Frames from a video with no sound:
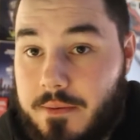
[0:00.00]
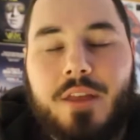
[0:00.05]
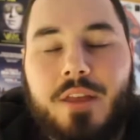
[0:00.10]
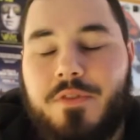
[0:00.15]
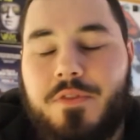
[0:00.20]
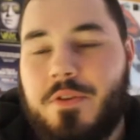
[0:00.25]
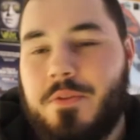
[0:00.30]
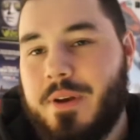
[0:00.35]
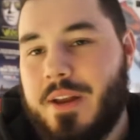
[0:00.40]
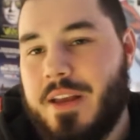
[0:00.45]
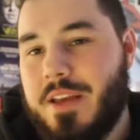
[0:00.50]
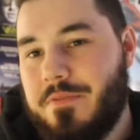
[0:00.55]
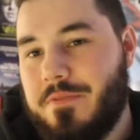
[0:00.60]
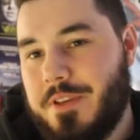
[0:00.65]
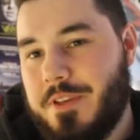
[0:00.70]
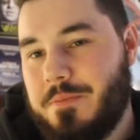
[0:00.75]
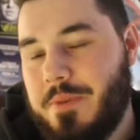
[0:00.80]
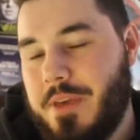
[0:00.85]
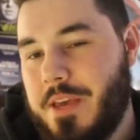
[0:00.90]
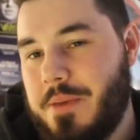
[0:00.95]
And if you believe
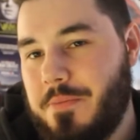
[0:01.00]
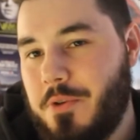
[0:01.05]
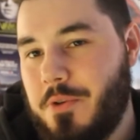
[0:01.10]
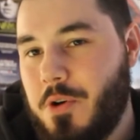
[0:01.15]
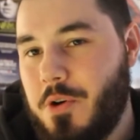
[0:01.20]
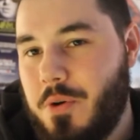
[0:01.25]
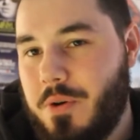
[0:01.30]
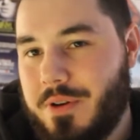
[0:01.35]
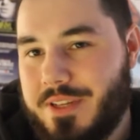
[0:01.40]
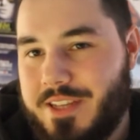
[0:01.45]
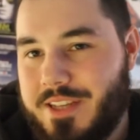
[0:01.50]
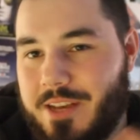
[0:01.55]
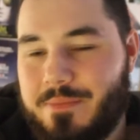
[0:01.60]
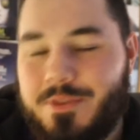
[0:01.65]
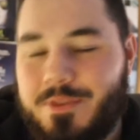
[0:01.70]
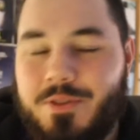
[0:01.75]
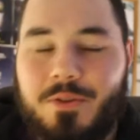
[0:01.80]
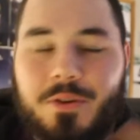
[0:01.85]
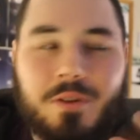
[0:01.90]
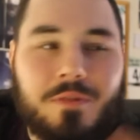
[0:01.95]
these people are some
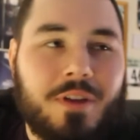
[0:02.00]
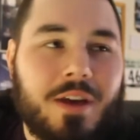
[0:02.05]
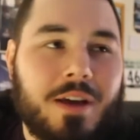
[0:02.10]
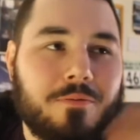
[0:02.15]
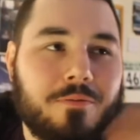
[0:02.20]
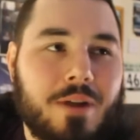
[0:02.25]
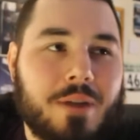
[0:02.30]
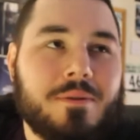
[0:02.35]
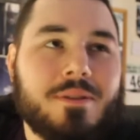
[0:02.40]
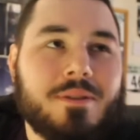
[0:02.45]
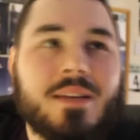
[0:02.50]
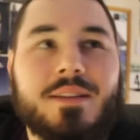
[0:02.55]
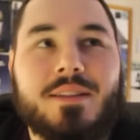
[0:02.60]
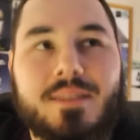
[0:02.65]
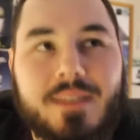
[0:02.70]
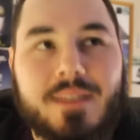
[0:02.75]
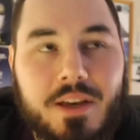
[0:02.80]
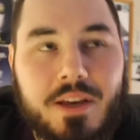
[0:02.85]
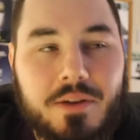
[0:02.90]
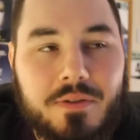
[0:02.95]
sort of like
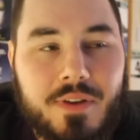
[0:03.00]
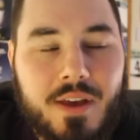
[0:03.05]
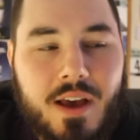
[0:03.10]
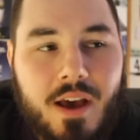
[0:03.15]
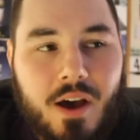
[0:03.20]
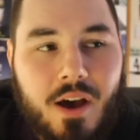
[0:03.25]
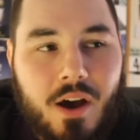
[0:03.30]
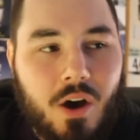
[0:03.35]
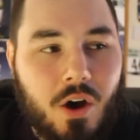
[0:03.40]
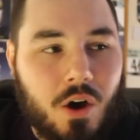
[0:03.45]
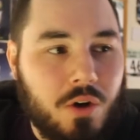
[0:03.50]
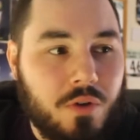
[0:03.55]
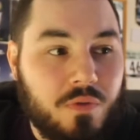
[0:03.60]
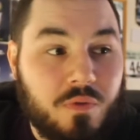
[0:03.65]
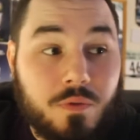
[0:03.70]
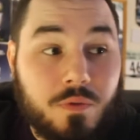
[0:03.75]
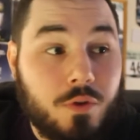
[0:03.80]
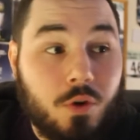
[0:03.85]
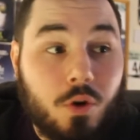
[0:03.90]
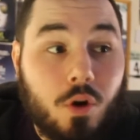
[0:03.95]
representative
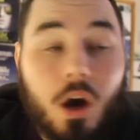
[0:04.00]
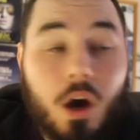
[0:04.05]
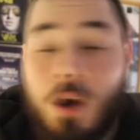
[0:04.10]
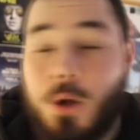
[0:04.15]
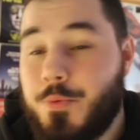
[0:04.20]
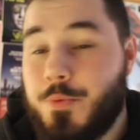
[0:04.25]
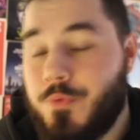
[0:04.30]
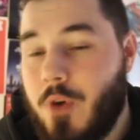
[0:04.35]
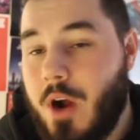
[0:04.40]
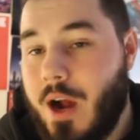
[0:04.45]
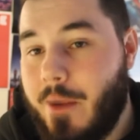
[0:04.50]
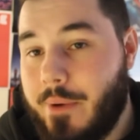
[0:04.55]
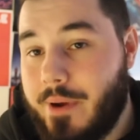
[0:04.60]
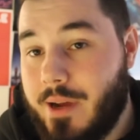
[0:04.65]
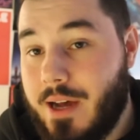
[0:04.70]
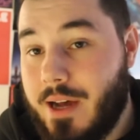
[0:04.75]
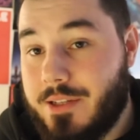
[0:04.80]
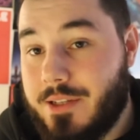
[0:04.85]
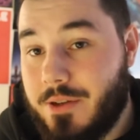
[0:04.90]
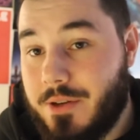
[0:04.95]
of your own right-wing
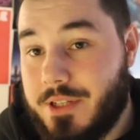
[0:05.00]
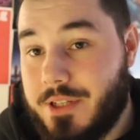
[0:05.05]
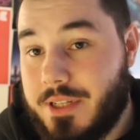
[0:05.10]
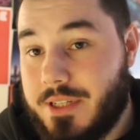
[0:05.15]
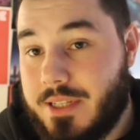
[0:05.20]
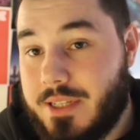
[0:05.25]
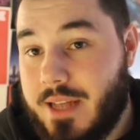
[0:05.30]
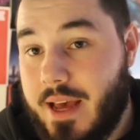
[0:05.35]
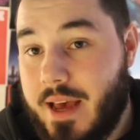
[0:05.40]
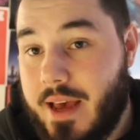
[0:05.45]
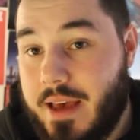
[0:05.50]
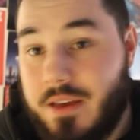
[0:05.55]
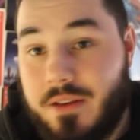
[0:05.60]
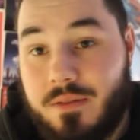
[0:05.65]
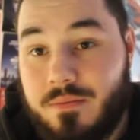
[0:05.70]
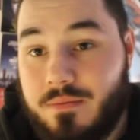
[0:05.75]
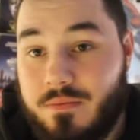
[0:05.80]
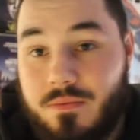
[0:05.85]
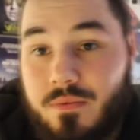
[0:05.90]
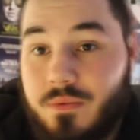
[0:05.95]
ideology
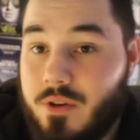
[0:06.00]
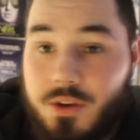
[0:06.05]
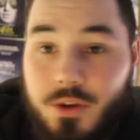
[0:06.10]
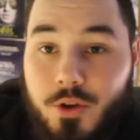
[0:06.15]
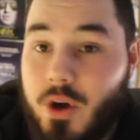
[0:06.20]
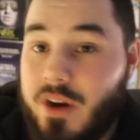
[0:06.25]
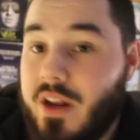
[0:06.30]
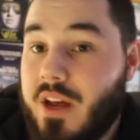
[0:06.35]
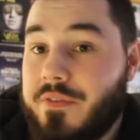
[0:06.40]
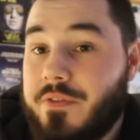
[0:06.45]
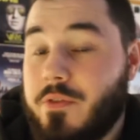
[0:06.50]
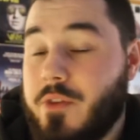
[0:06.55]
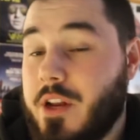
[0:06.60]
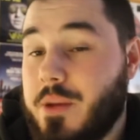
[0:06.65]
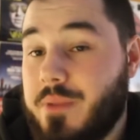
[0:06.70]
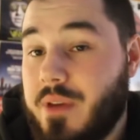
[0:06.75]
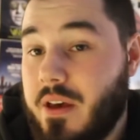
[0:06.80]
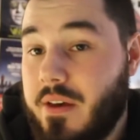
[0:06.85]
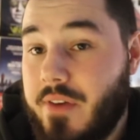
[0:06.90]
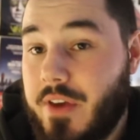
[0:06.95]
today, you only have to read
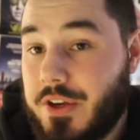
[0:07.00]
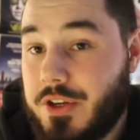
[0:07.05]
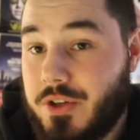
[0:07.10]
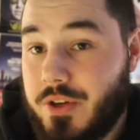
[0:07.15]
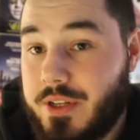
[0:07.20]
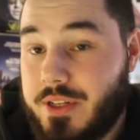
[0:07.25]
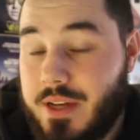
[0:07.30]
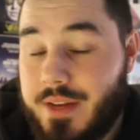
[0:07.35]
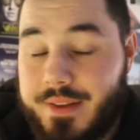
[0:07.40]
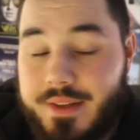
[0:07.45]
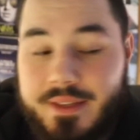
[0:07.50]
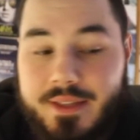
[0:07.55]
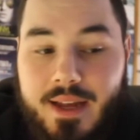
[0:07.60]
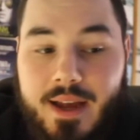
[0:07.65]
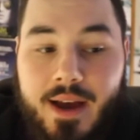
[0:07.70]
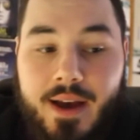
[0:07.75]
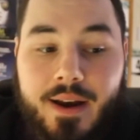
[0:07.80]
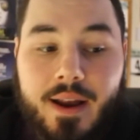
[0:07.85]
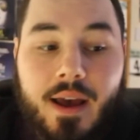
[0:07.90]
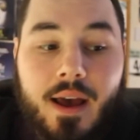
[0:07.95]
a bit of history to
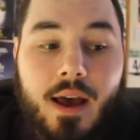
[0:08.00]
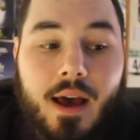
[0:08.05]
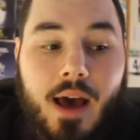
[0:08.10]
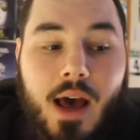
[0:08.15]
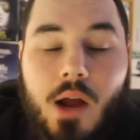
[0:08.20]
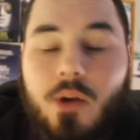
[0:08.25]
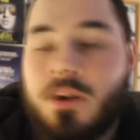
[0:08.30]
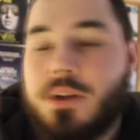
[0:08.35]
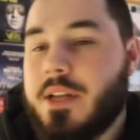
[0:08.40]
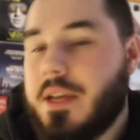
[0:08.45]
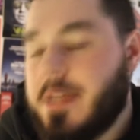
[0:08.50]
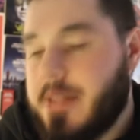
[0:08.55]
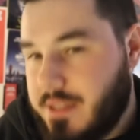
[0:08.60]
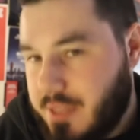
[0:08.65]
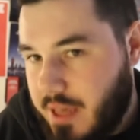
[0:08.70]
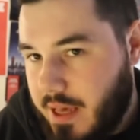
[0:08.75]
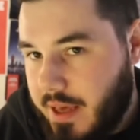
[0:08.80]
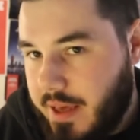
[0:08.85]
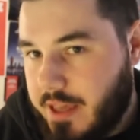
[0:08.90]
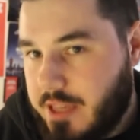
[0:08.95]
understand how ridiculous
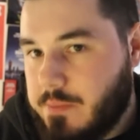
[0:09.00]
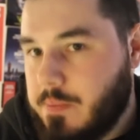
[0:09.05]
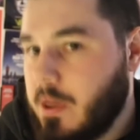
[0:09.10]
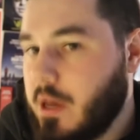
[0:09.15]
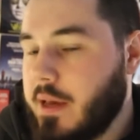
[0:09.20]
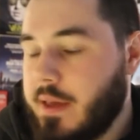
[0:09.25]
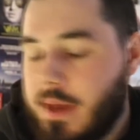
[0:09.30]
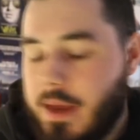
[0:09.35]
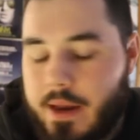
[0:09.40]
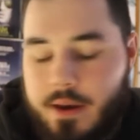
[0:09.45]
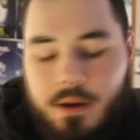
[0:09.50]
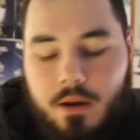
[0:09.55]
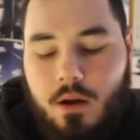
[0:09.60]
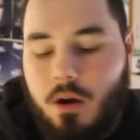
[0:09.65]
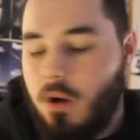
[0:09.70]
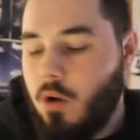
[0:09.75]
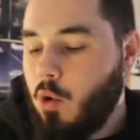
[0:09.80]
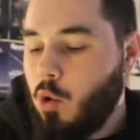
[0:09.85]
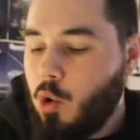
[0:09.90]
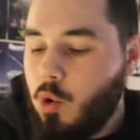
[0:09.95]
that is. But again,
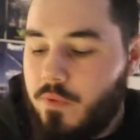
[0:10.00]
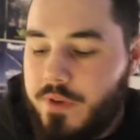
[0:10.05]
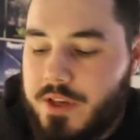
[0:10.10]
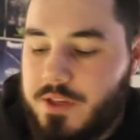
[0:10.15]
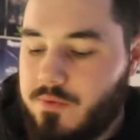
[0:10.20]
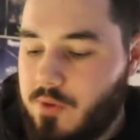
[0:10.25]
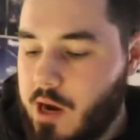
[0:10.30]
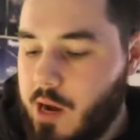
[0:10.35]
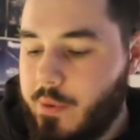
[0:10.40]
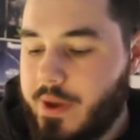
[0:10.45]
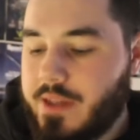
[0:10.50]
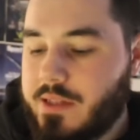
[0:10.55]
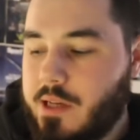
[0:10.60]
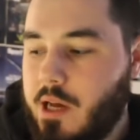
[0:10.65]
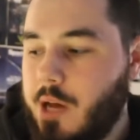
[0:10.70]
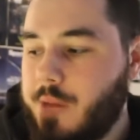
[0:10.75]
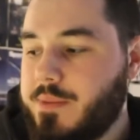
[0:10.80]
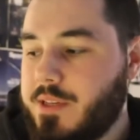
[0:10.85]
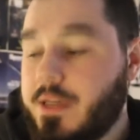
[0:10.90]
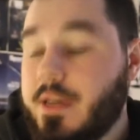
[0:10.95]
all these right-wing
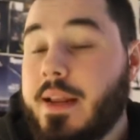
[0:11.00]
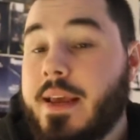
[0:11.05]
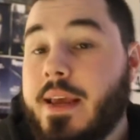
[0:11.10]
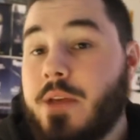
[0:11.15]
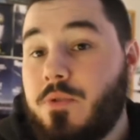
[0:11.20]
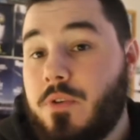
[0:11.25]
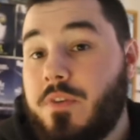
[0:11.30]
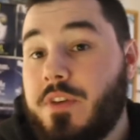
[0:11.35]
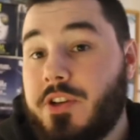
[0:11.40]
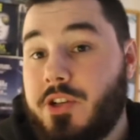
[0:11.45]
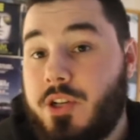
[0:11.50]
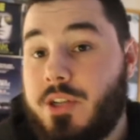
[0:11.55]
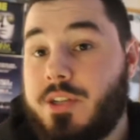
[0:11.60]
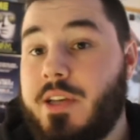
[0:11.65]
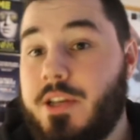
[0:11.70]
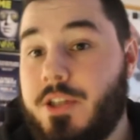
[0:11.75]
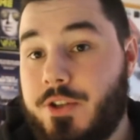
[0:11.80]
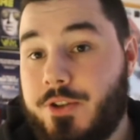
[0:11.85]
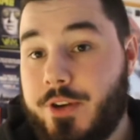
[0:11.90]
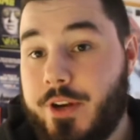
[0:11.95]
types need revisionist
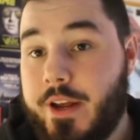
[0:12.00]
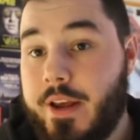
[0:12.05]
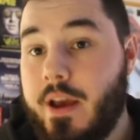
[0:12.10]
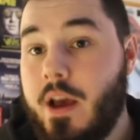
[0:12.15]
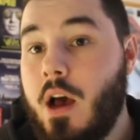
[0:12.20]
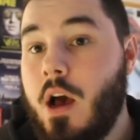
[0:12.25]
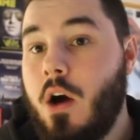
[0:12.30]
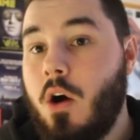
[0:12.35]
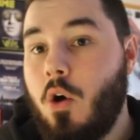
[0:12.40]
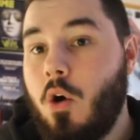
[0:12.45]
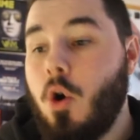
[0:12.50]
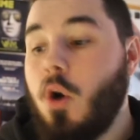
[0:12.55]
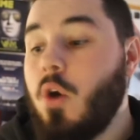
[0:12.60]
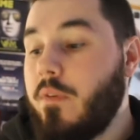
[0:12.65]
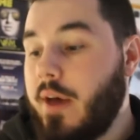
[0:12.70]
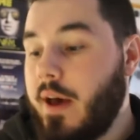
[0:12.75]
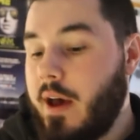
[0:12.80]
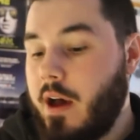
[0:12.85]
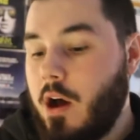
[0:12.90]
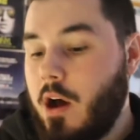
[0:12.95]
history or
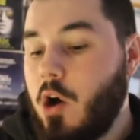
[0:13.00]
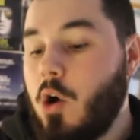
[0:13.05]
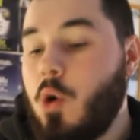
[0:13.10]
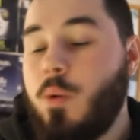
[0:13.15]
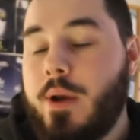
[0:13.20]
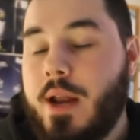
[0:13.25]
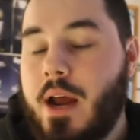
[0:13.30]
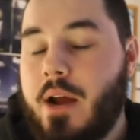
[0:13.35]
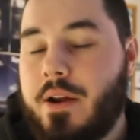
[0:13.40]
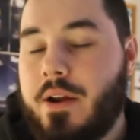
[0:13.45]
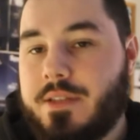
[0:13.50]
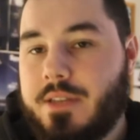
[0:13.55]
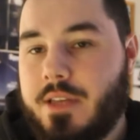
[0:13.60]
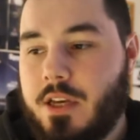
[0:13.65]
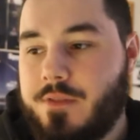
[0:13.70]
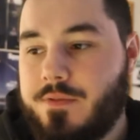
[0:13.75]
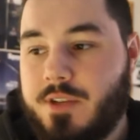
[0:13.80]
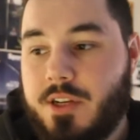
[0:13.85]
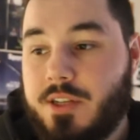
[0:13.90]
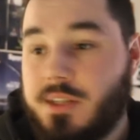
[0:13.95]
their whole
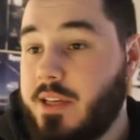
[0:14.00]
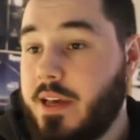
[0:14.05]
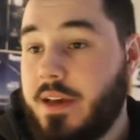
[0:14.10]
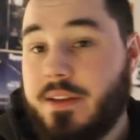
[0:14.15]
narrative just